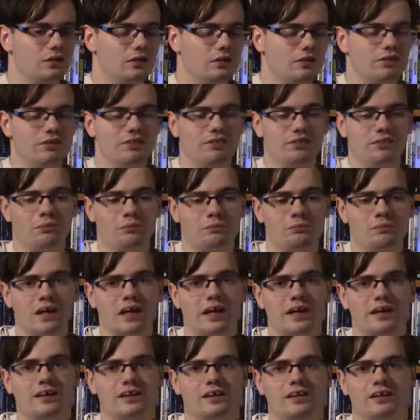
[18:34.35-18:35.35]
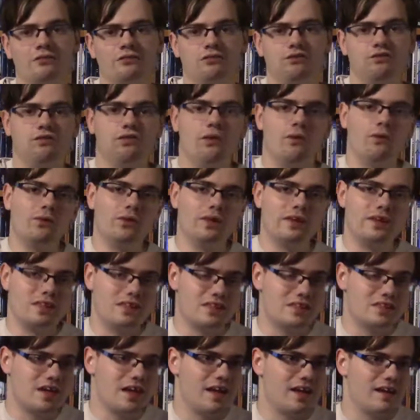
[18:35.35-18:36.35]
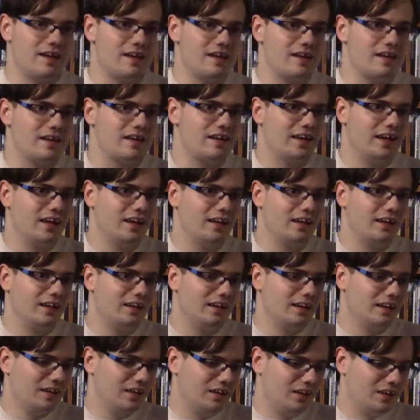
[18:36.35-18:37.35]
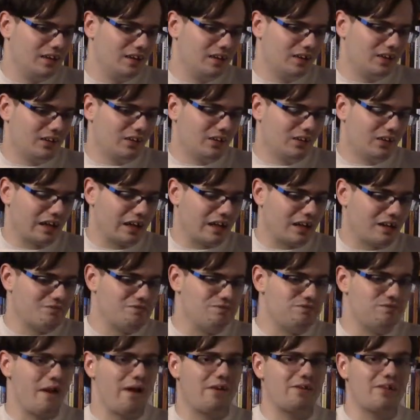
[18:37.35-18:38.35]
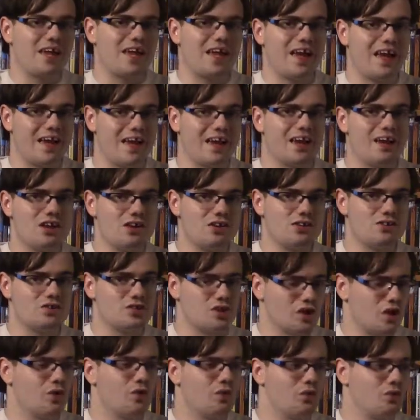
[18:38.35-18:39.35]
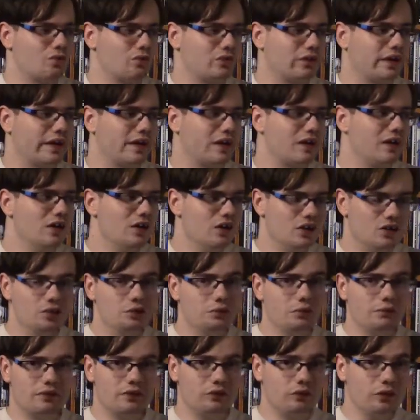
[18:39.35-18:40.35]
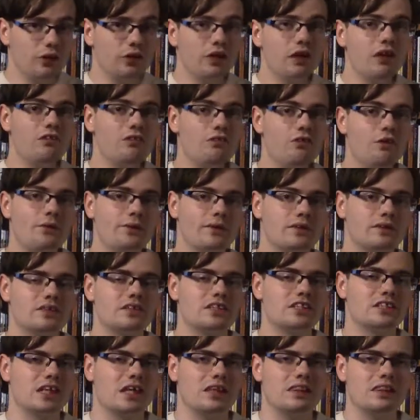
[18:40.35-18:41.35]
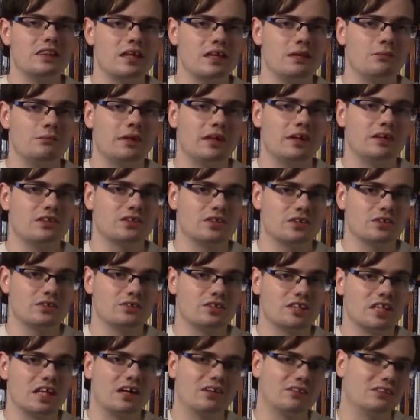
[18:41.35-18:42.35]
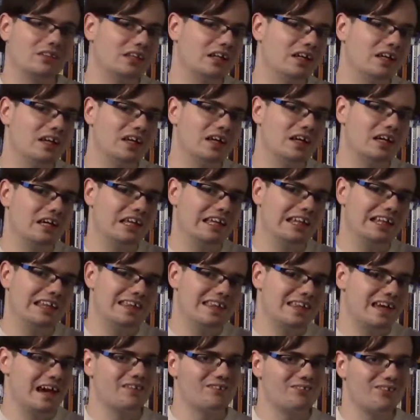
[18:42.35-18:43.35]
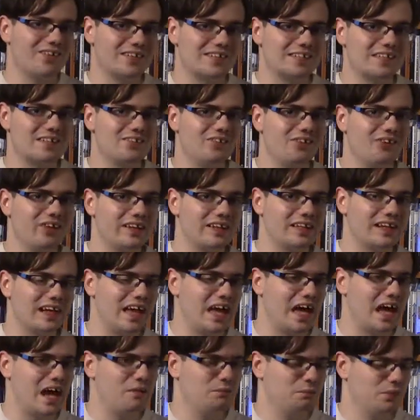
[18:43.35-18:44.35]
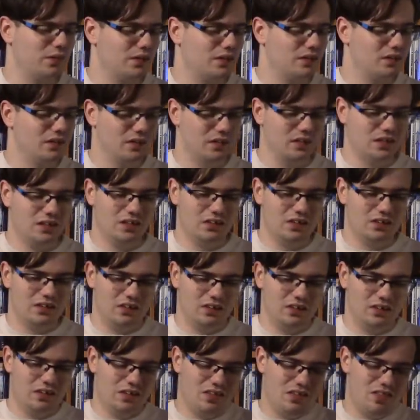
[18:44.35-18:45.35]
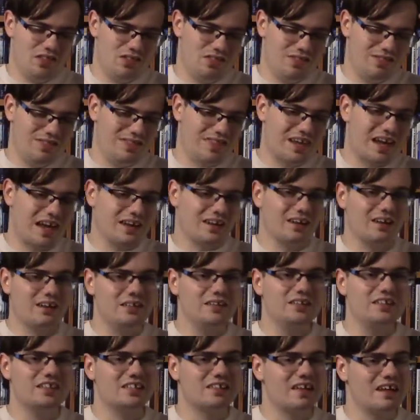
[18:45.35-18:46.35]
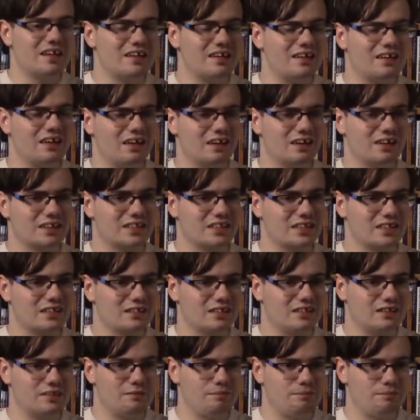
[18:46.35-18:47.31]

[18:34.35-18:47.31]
your mind can fully think a very angered tone. You were looking forward to something, but it turns out that wasn't going to happen. That instinct kicks in